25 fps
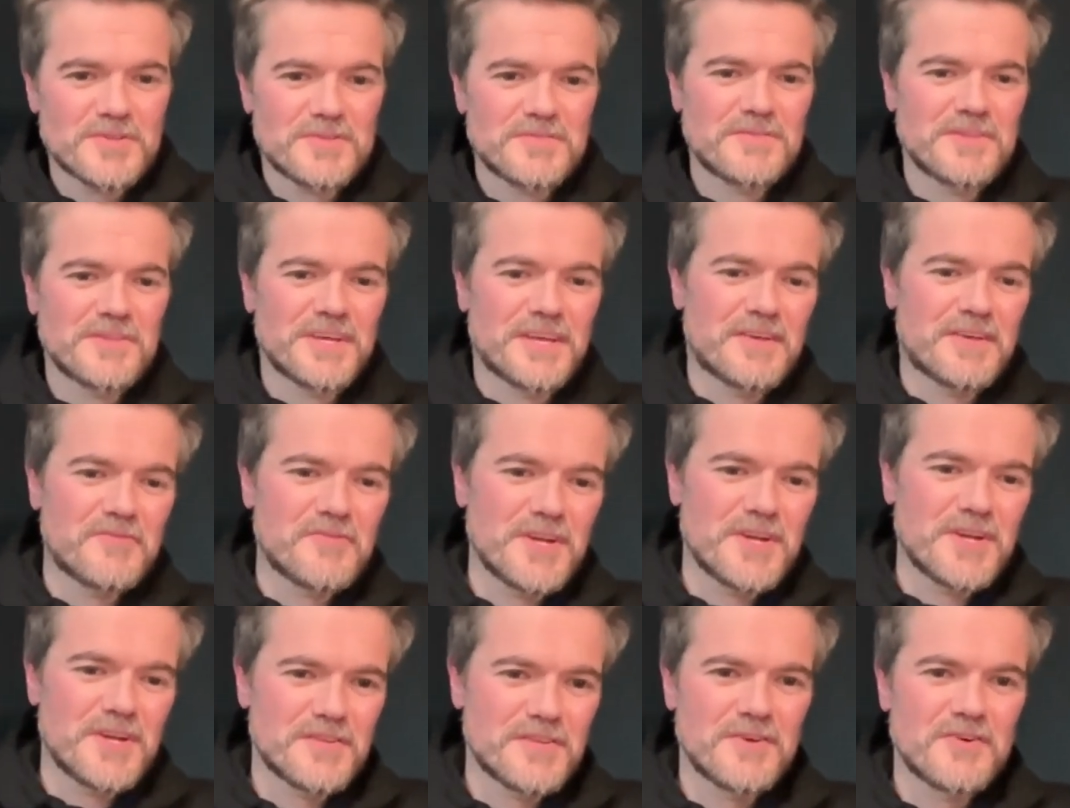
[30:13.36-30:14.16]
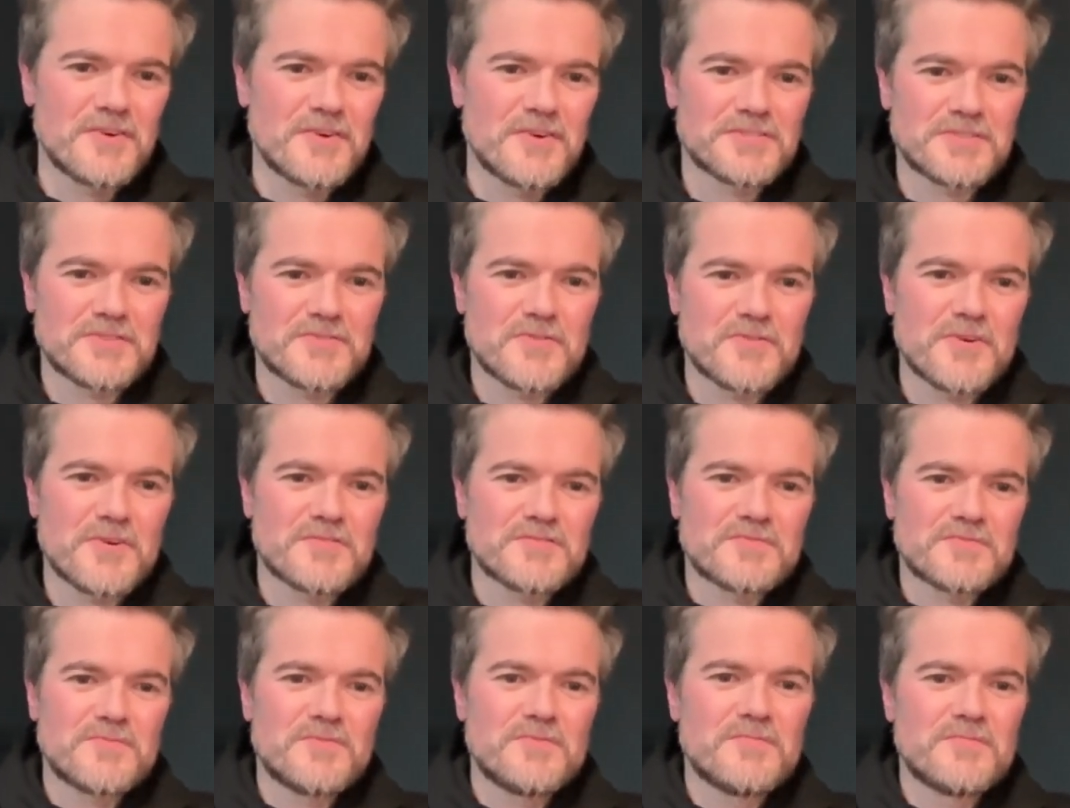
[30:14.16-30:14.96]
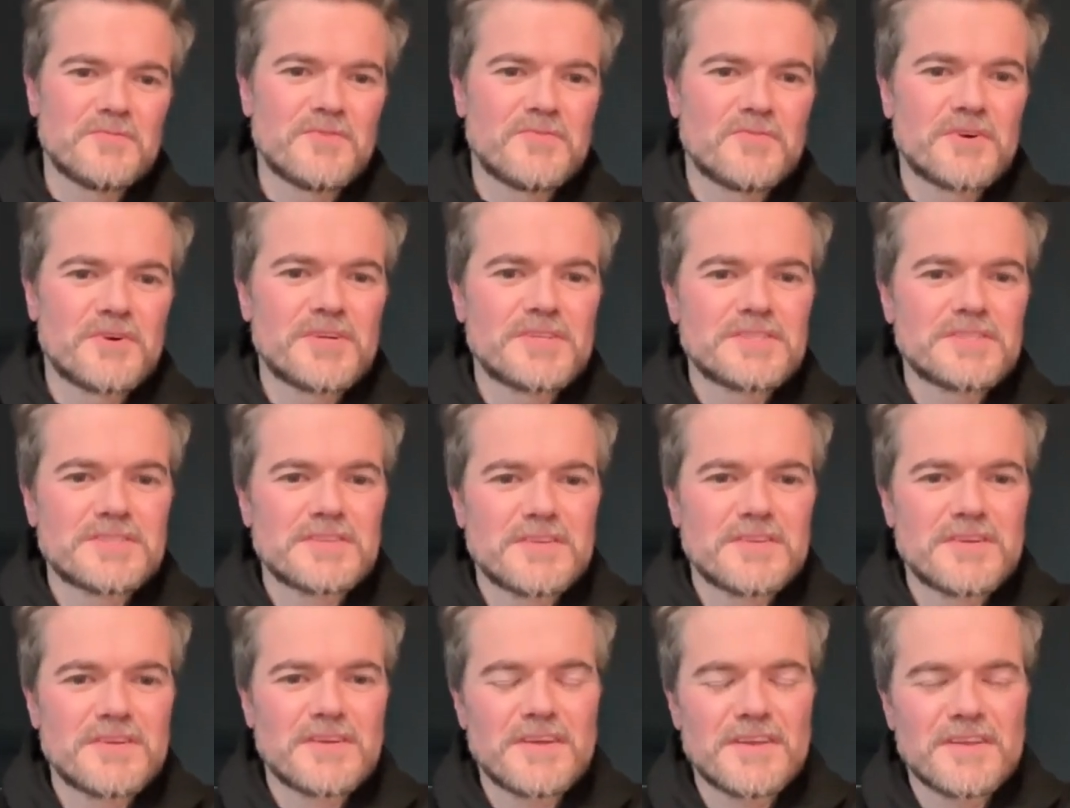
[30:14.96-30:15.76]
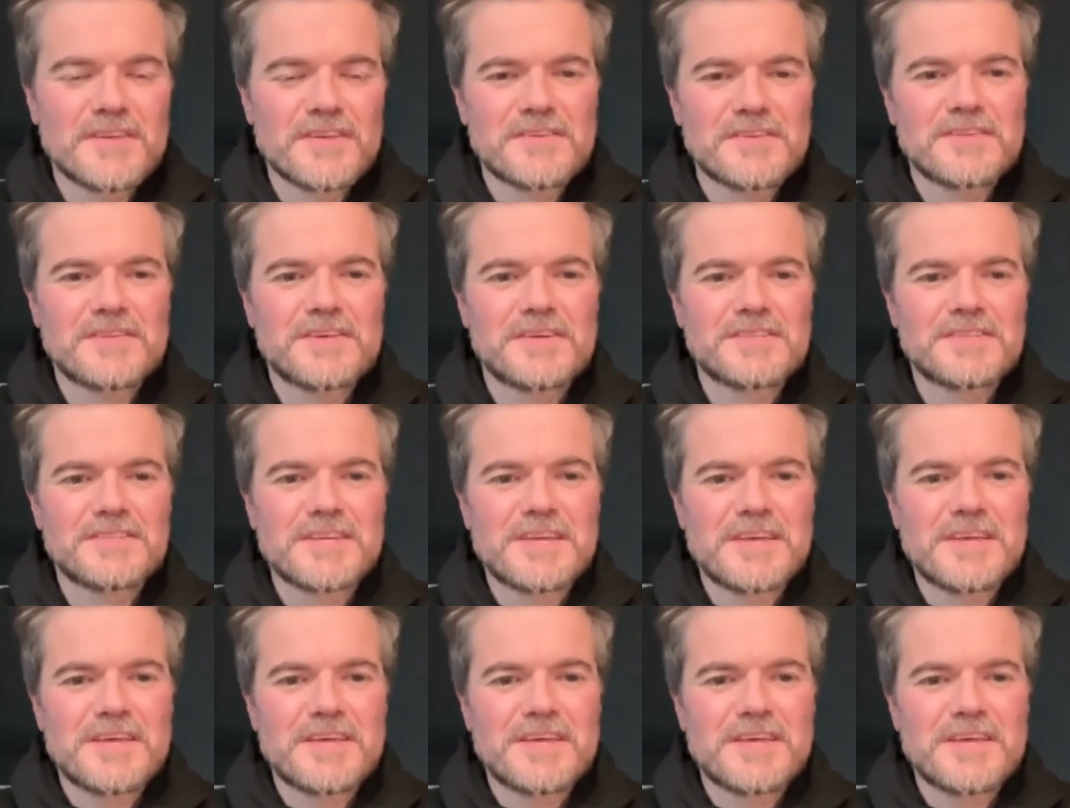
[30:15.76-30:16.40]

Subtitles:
like created the arts and crafts movement, right? And I think that